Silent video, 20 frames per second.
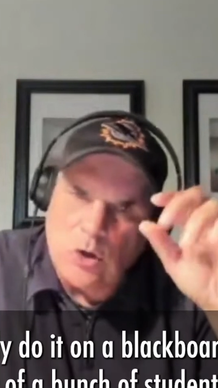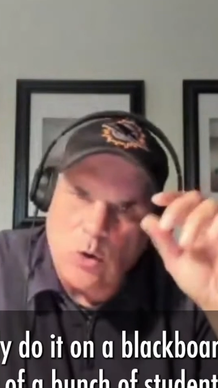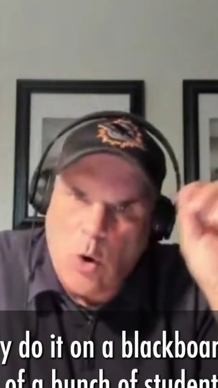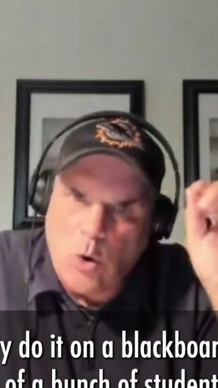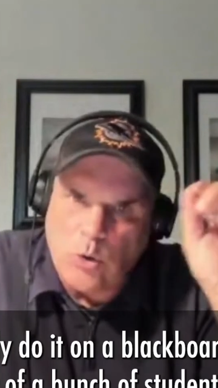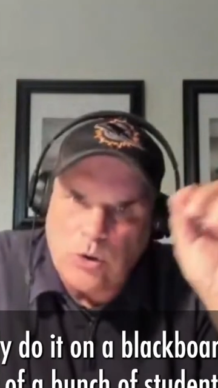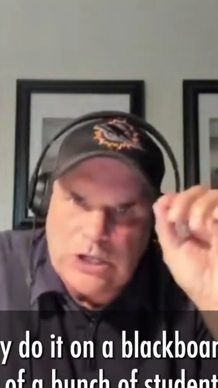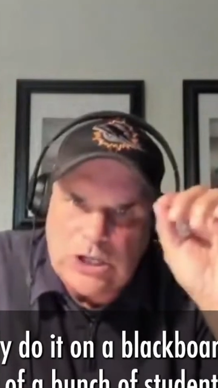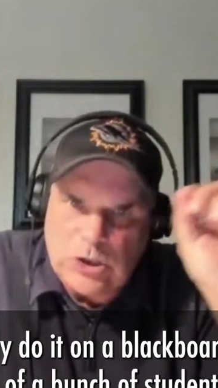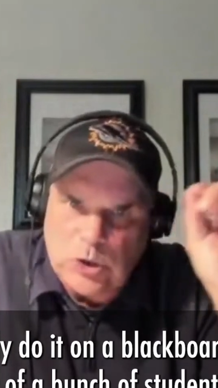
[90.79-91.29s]
You
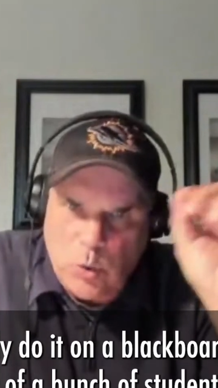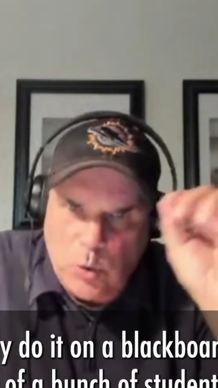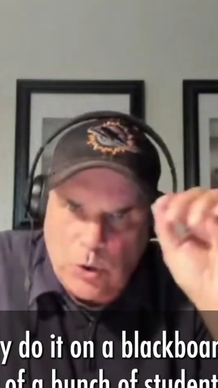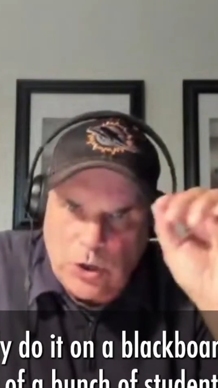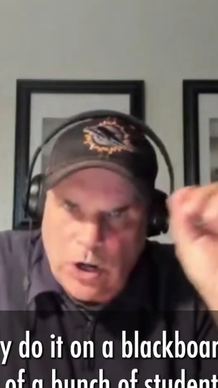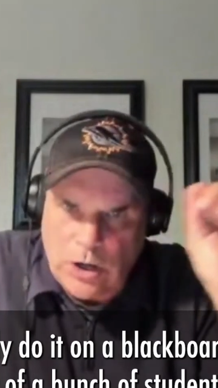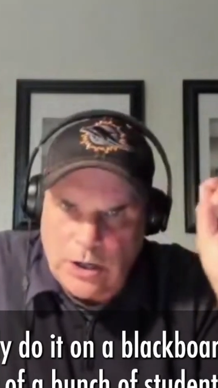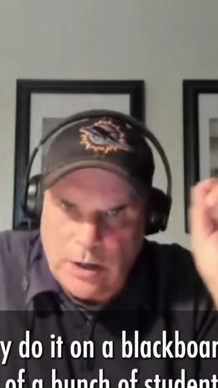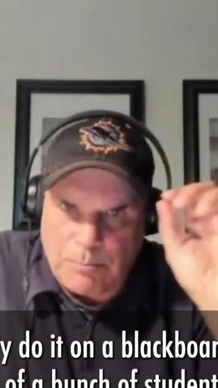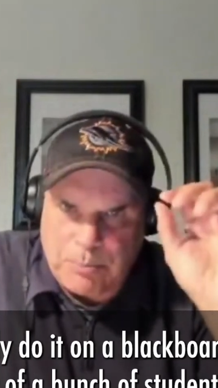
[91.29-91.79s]
only do
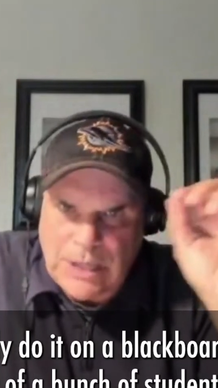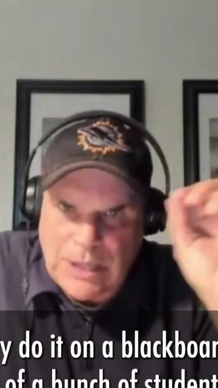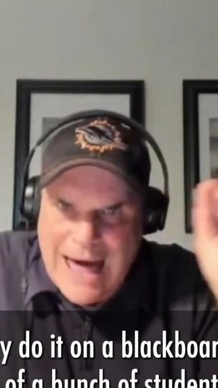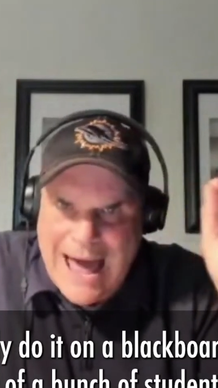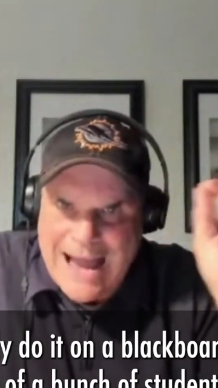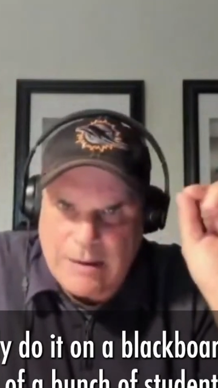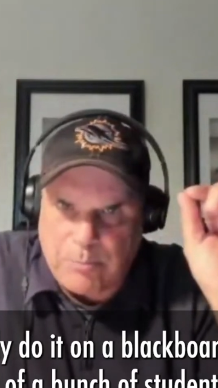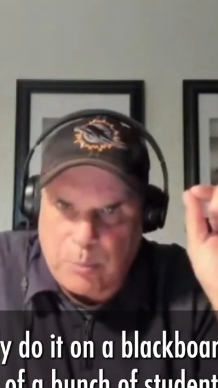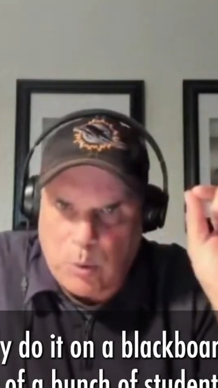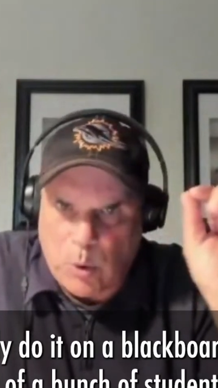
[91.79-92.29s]
it on a
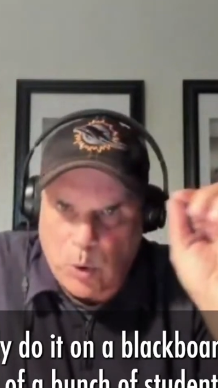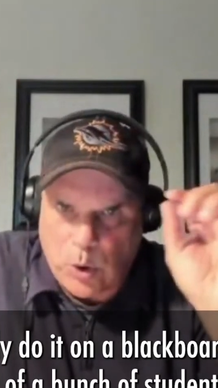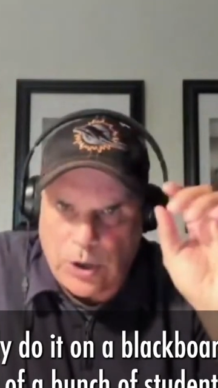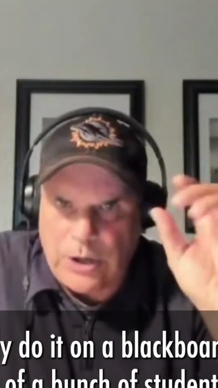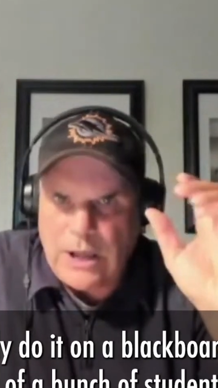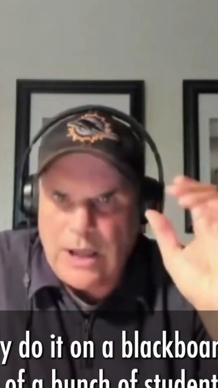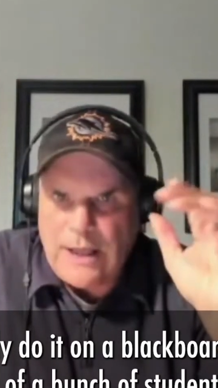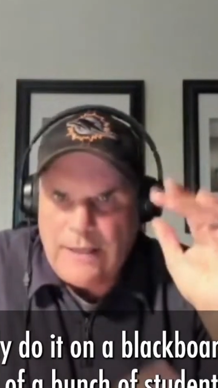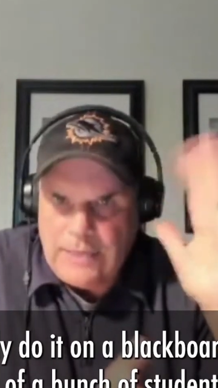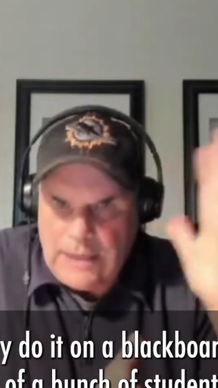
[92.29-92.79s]

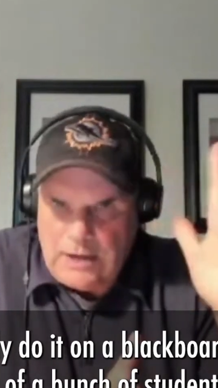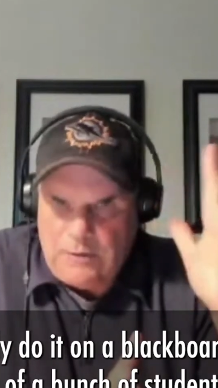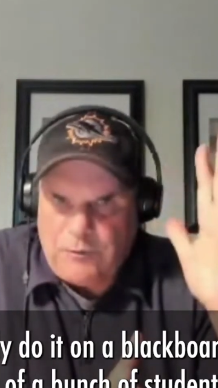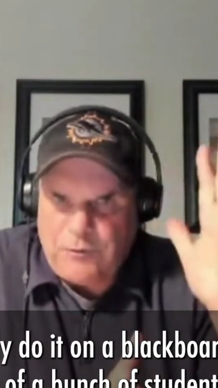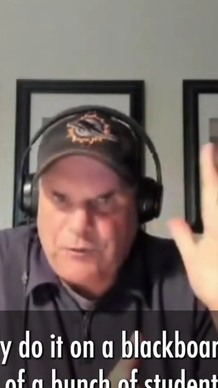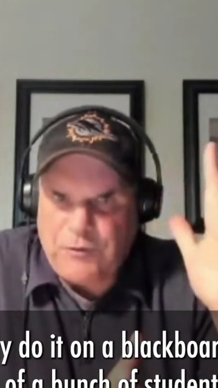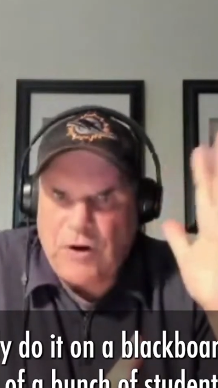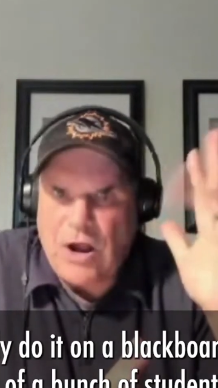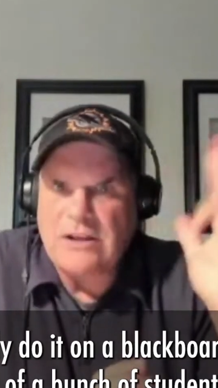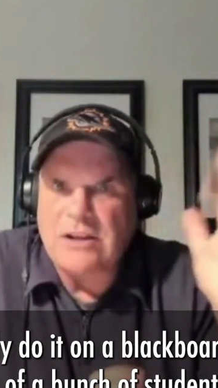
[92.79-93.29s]
blackboard in
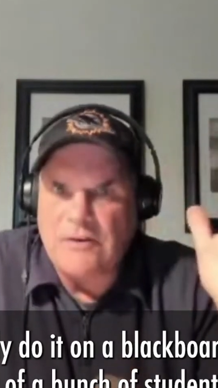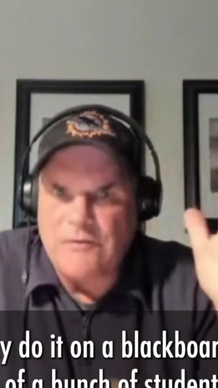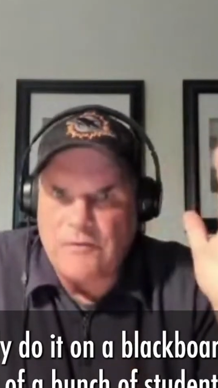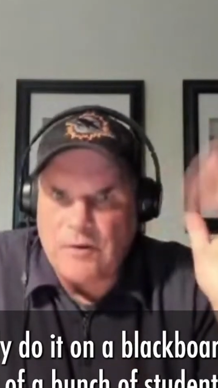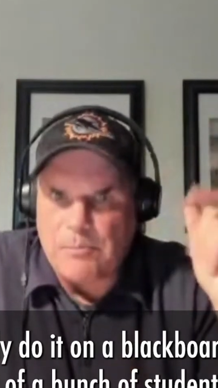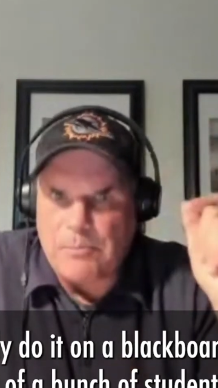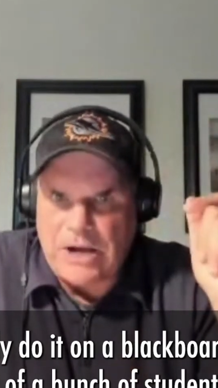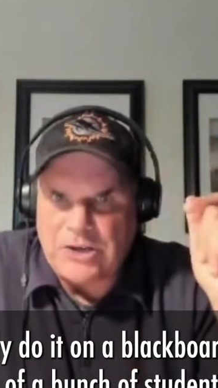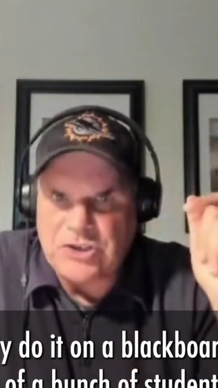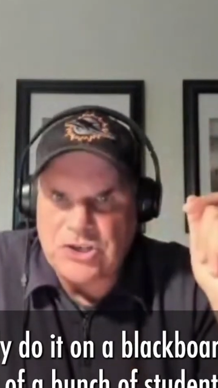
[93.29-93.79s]
front of
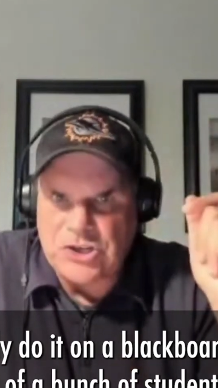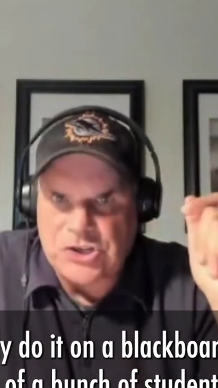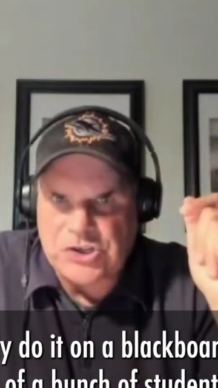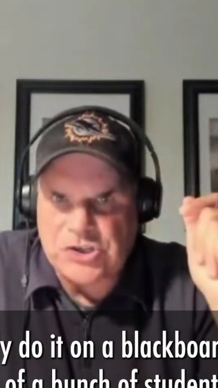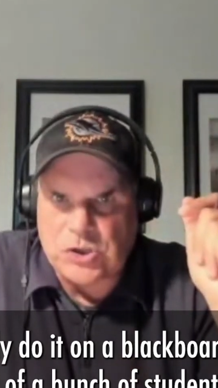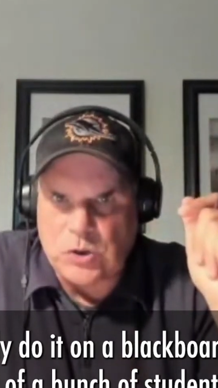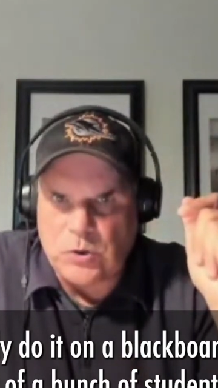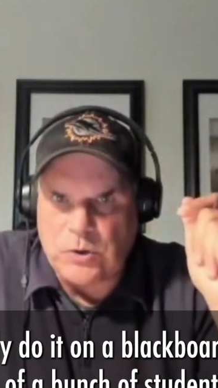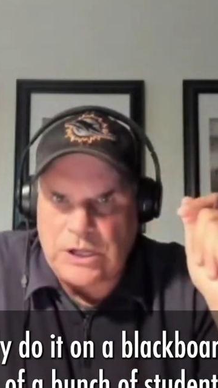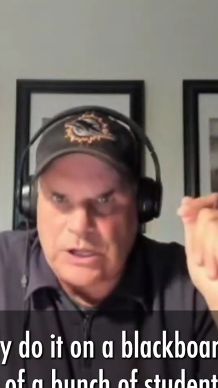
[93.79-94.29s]
a bunch of
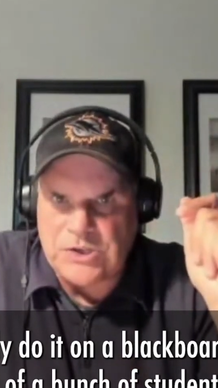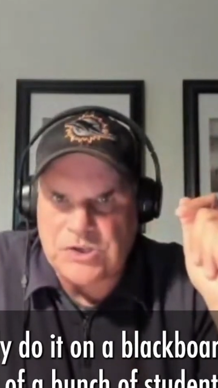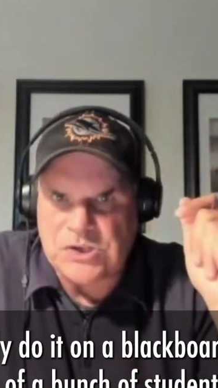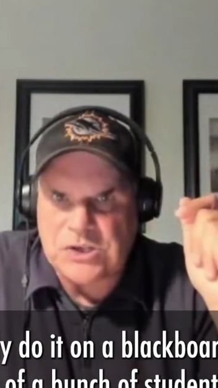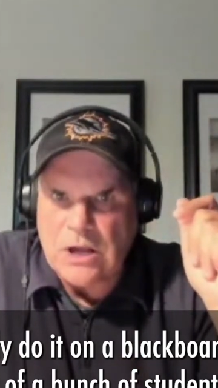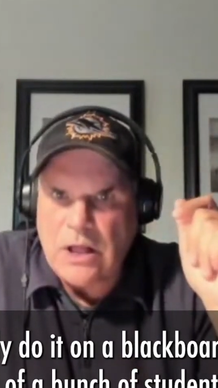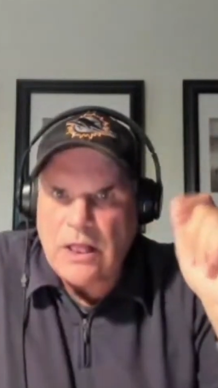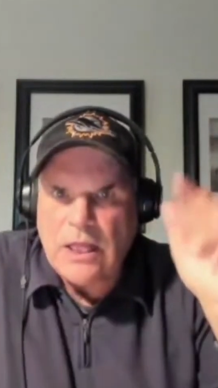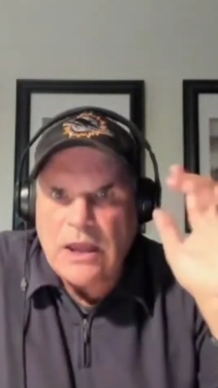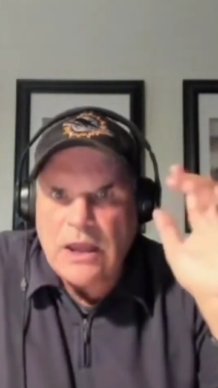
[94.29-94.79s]

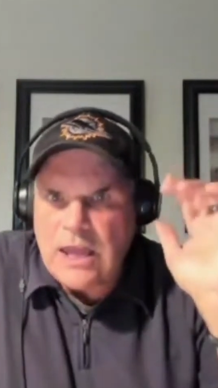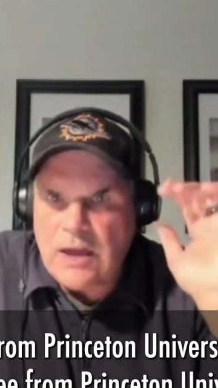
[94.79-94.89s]
students.